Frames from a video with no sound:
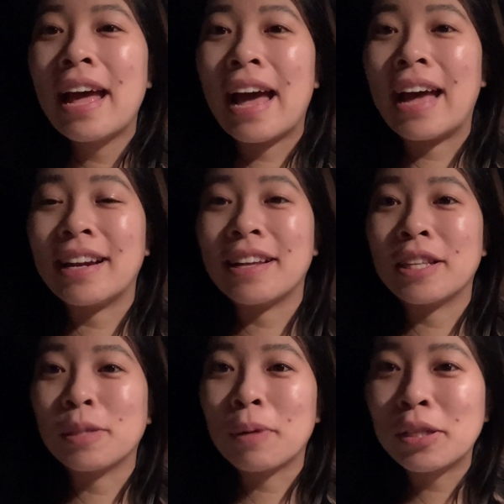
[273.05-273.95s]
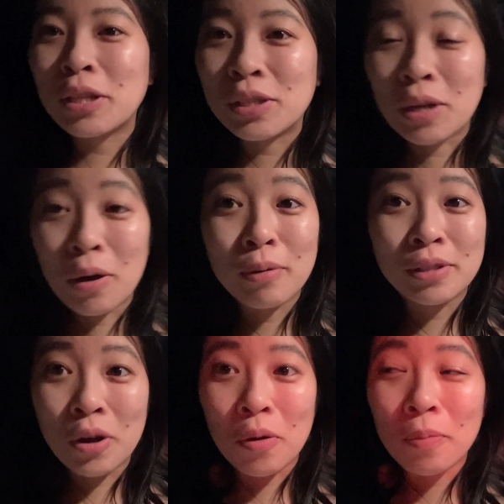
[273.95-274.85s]
and this place is so
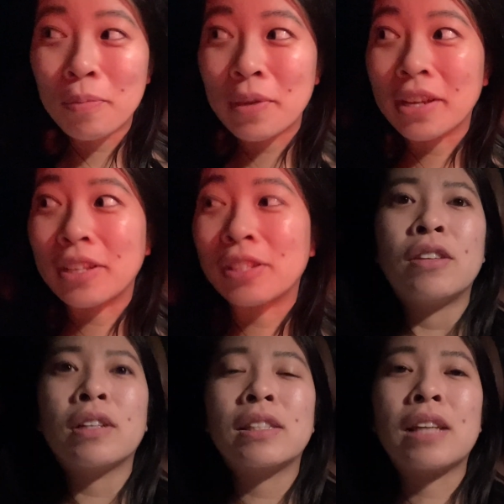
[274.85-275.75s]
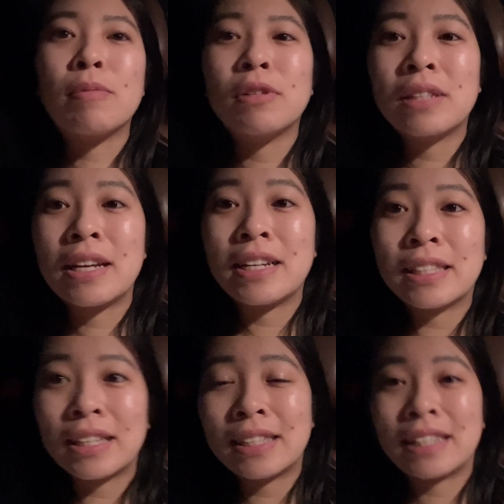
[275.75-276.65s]
dope because you can
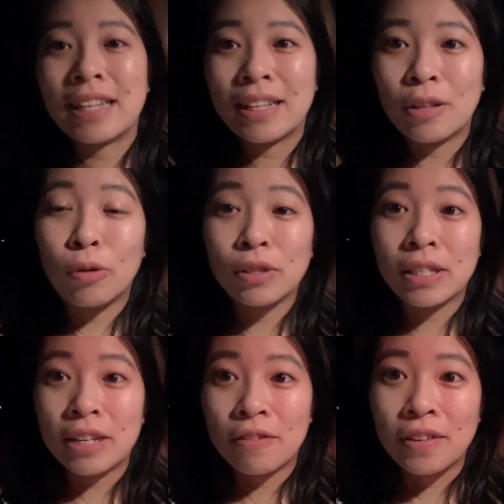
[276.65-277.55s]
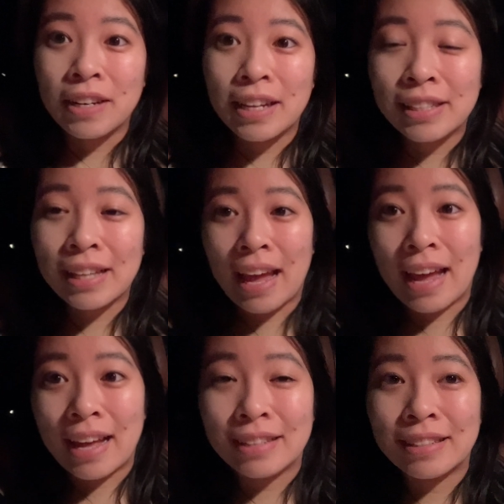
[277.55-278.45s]
simultaneously see the whole city of Phoenix
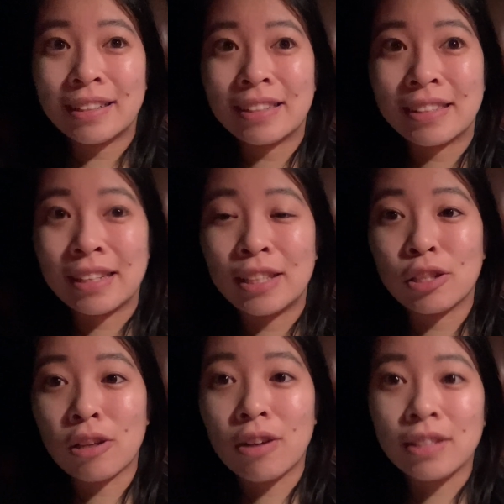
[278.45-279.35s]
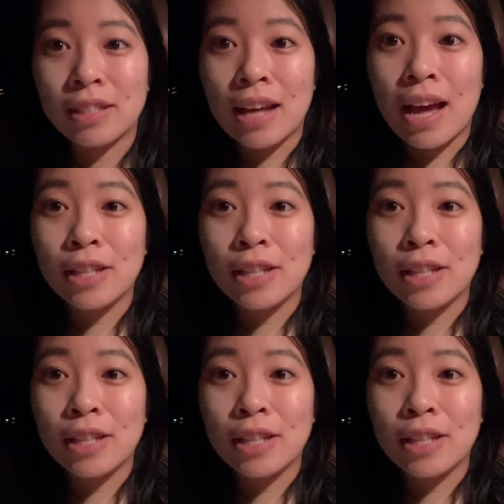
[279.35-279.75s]
and see the stars in the sky.